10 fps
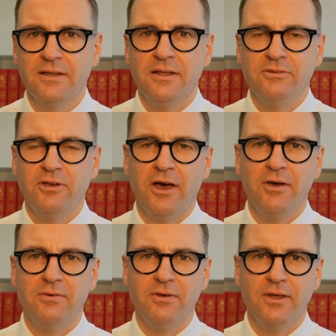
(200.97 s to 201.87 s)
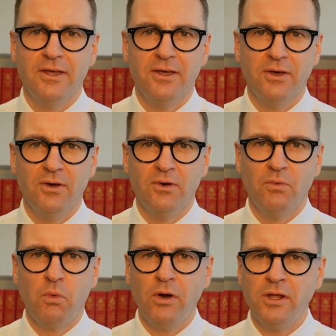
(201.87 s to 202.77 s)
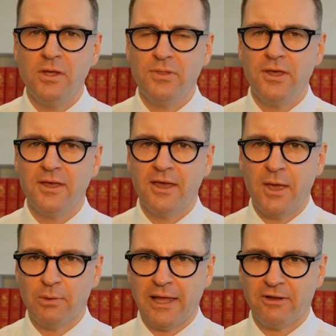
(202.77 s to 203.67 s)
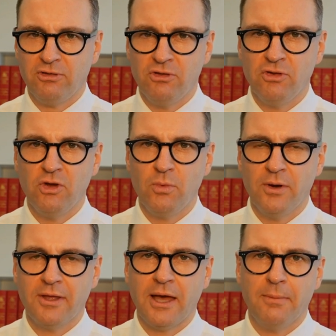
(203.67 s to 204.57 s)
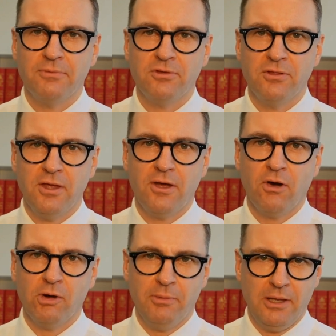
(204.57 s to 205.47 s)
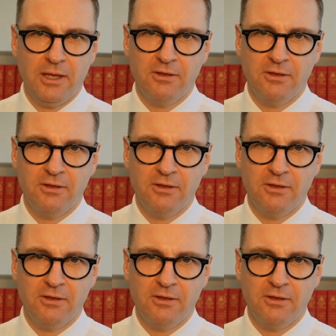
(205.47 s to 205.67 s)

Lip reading: So, what do you think he will actually do when it comes to the economy?